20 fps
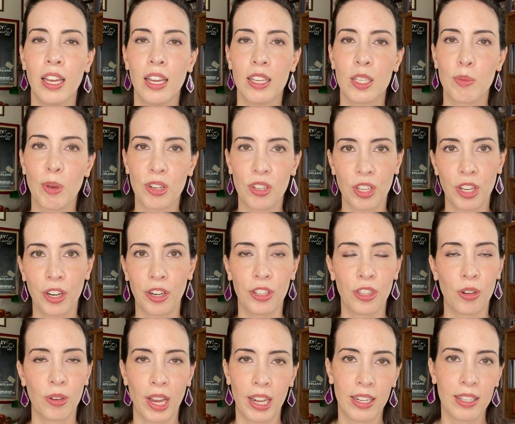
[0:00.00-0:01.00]
especially here in the
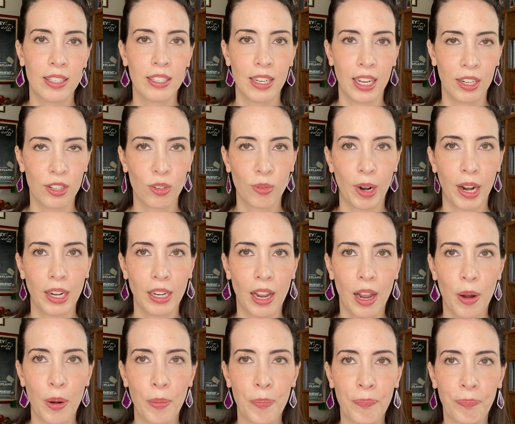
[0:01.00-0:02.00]
United States right
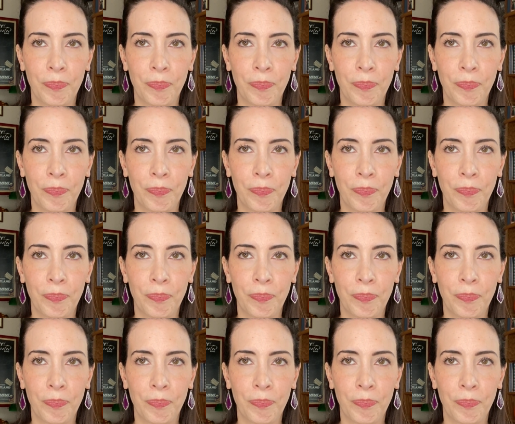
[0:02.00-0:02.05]
now.